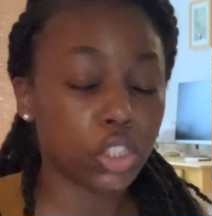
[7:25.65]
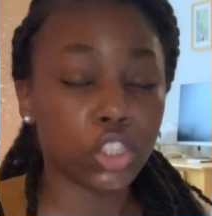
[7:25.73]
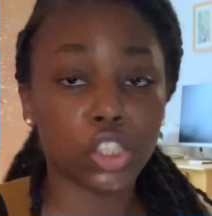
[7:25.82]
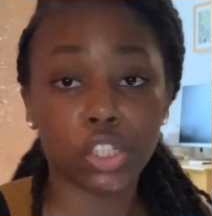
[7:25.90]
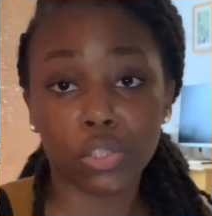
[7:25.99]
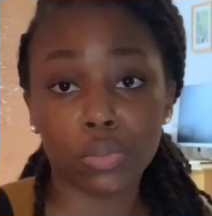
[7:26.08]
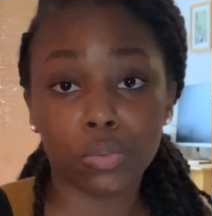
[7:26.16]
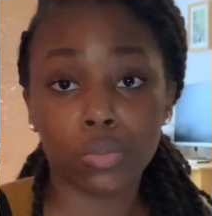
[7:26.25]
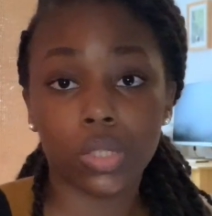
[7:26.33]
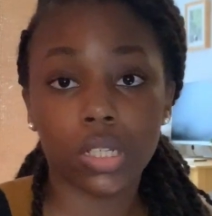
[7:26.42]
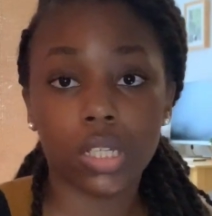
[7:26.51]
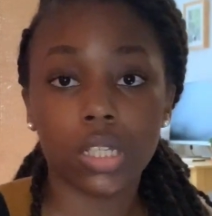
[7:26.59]
June
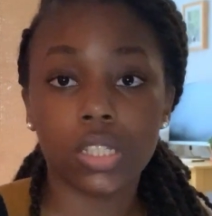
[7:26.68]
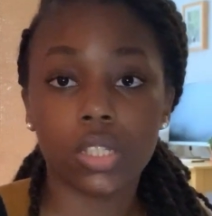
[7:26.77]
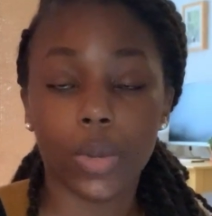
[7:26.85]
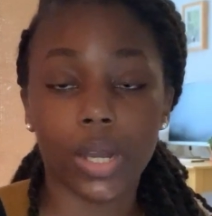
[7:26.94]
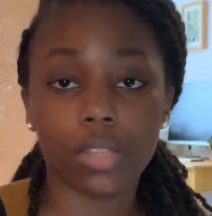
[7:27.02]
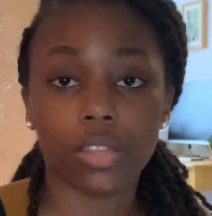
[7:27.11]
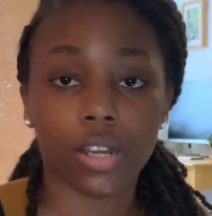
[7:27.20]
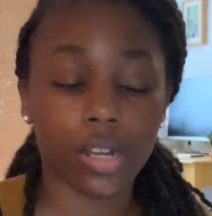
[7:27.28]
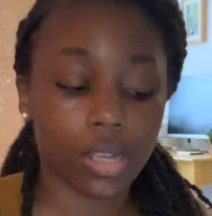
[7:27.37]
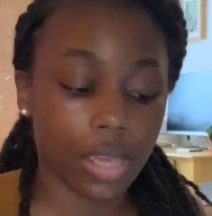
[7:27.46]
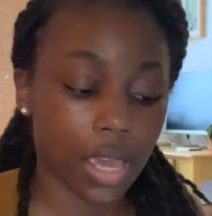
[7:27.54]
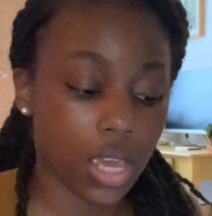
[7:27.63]

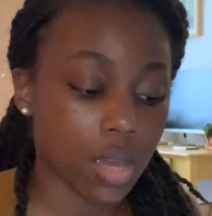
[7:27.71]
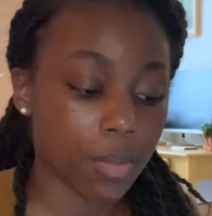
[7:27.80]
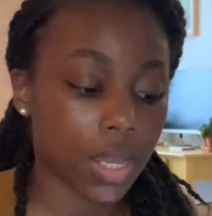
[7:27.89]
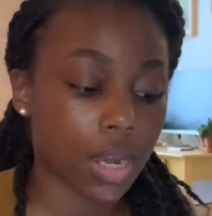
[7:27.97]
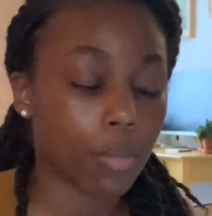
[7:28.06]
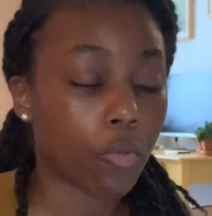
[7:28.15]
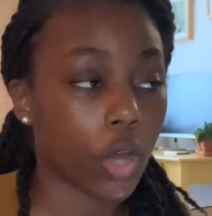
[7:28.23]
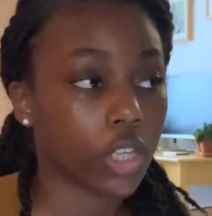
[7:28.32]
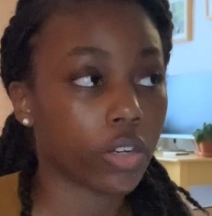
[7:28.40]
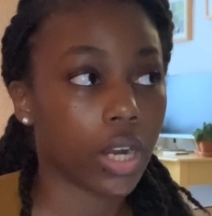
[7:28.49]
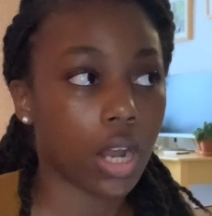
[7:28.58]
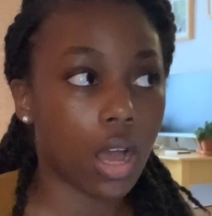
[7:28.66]
23rd came and I'm
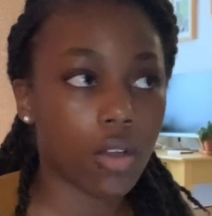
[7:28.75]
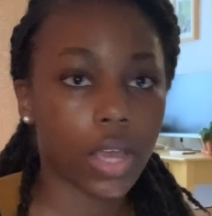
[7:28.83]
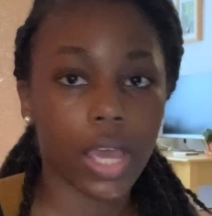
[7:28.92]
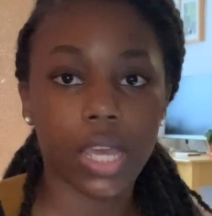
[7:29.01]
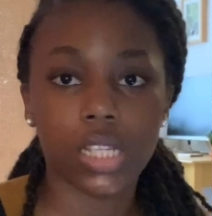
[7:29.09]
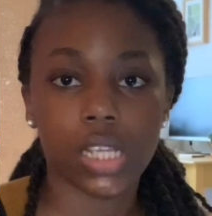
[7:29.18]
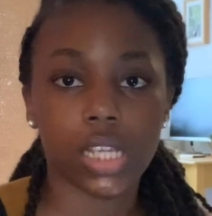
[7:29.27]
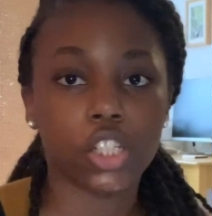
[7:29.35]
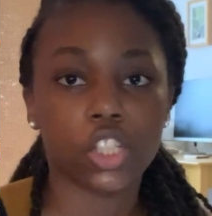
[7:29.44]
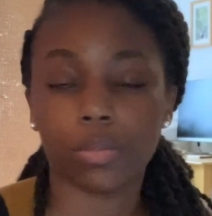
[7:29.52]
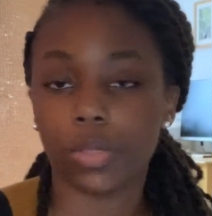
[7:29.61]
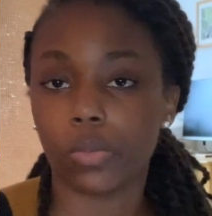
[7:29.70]
wondering, okay, it said
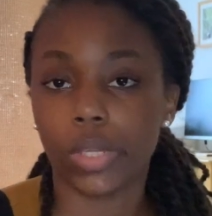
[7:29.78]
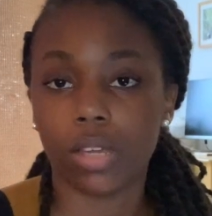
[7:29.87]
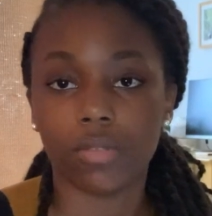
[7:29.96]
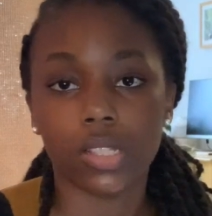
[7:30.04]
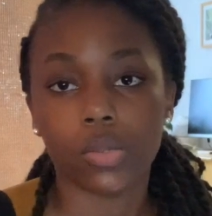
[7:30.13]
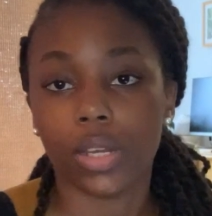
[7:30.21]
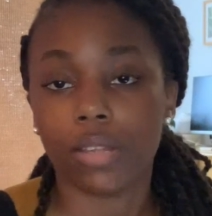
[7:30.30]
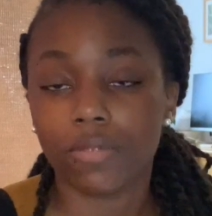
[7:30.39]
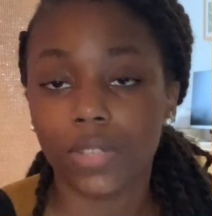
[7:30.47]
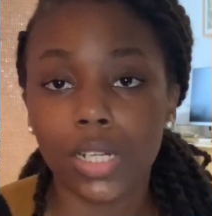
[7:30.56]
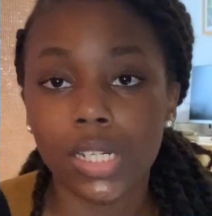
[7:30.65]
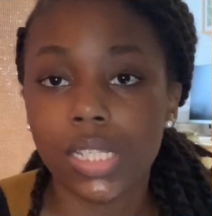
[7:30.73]
ship the week of the
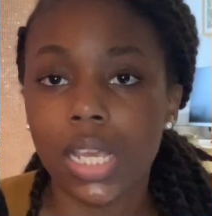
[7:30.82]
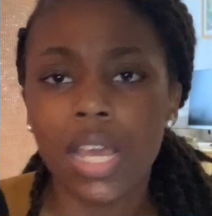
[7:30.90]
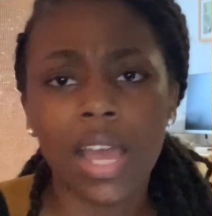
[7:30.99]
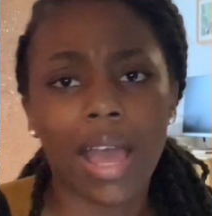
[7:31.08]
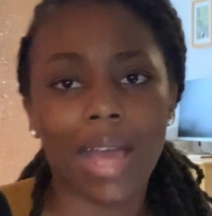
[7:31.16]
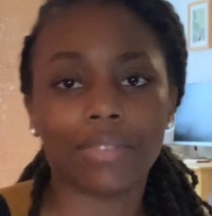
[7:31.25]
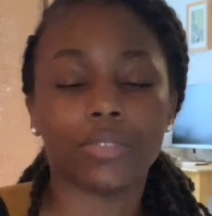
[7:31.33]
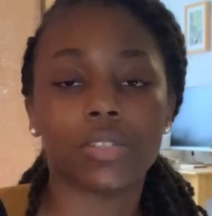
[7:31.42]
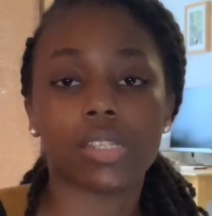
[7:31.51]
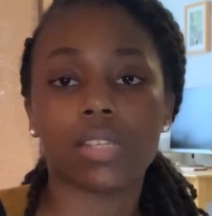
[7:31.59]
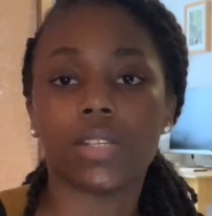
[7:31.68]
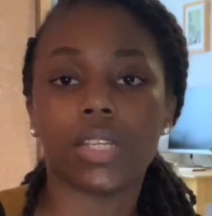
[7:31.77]
21st. I haven't
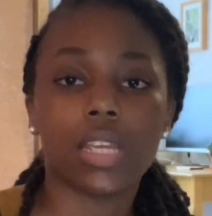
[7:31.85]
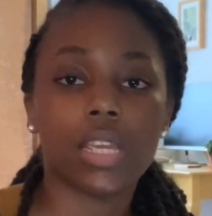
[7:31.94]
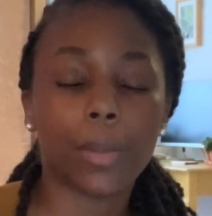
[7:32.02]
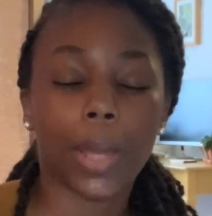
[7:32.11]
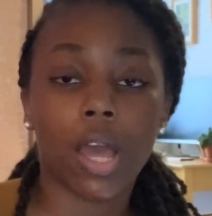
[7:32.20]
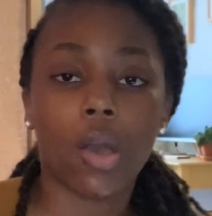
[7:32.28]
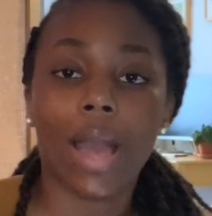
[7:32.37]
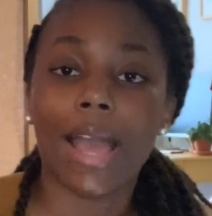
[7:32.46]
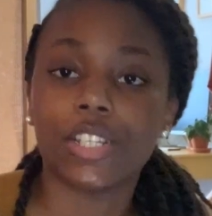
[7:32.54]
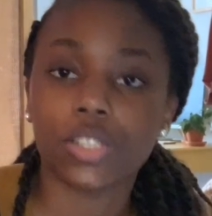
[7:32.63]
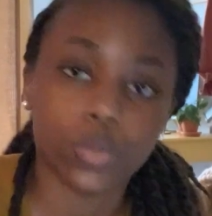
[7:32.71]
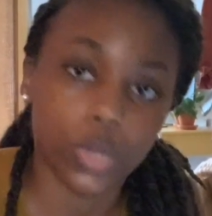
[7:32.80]
received the email, I
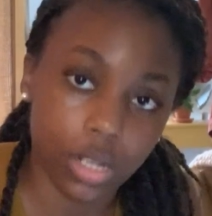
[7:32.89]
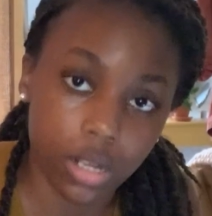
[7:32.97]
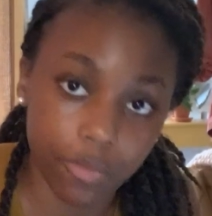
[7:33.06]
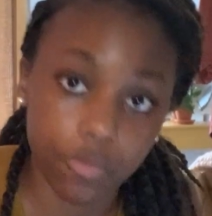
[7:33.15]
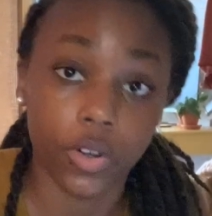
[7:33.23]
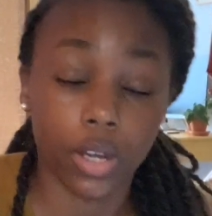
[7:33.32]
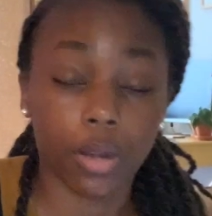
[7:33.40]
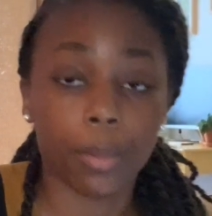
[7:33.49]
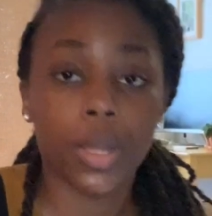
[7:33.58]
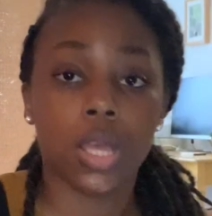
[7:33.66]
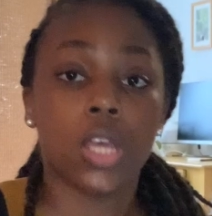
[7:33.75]
just want to confirm.